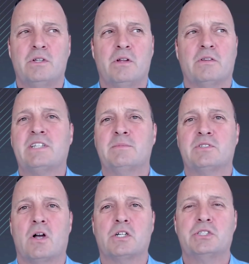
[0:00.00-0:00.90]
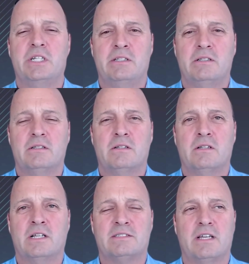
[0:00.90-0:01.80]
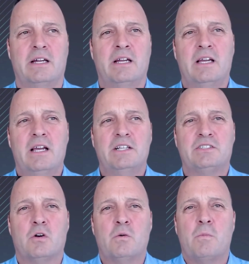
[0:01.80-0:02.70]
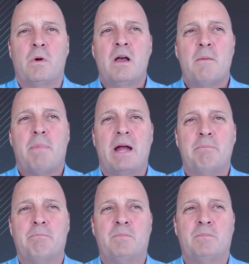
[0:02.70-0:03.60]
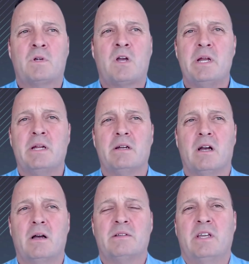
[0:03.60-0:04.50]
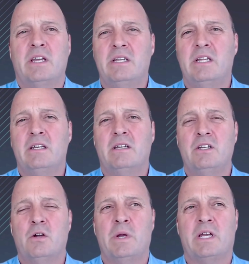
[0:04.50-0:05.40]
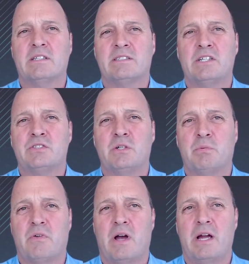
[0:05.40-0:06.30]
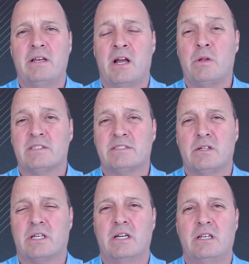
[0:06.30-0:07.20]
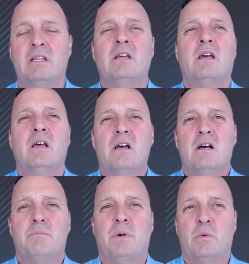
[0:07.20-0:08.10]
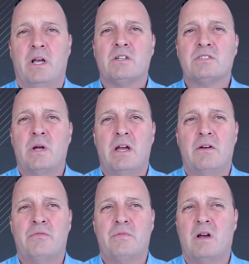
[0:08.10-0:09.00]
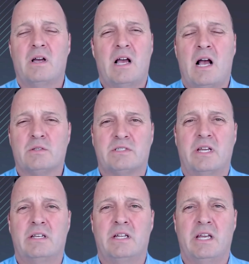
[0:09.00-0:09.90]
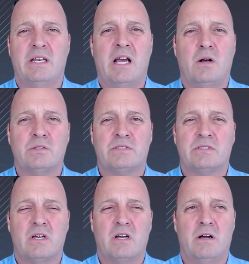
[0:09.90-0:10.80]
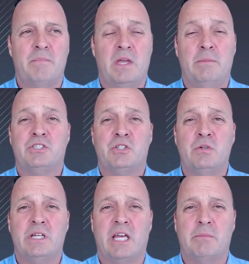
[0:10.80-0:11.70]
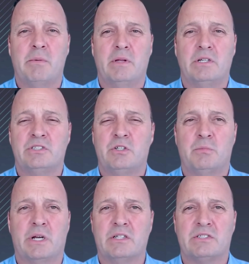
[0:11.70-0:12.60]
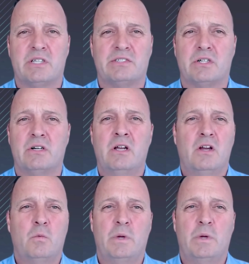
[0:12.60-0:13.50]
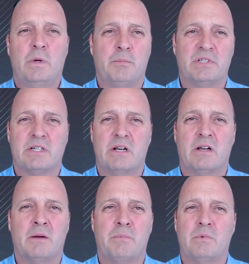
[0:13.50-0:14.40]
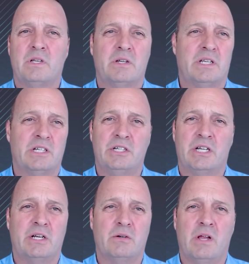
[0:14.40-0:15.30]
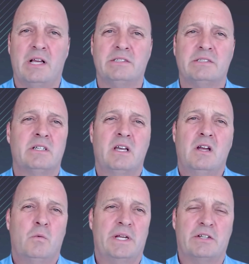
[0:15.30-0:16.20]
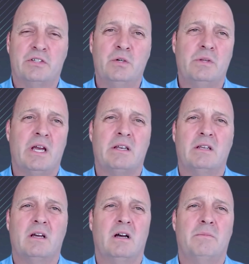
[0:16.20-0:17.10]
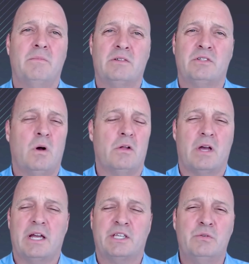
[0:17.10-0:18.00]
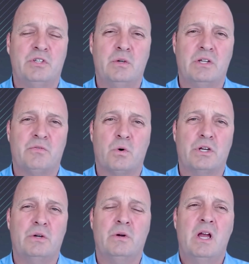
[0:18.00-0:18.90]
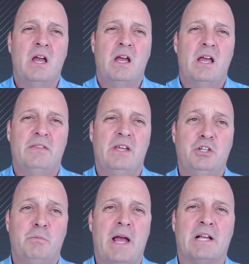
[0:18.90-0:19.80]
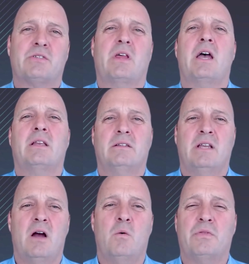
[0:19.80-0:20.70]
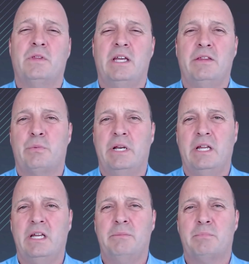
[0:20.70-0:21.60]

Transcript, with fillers: same song sheet, let's say. And so By coming uh, to indie, you know we can essentially provide not only the silicon, but we also have outstanding in-house um, image tuning capabilities. You bring your sensor, we can help you set it up. You get your lens, we can tune that, um, do all the IQ tuning for you, and then you match that now with the E3D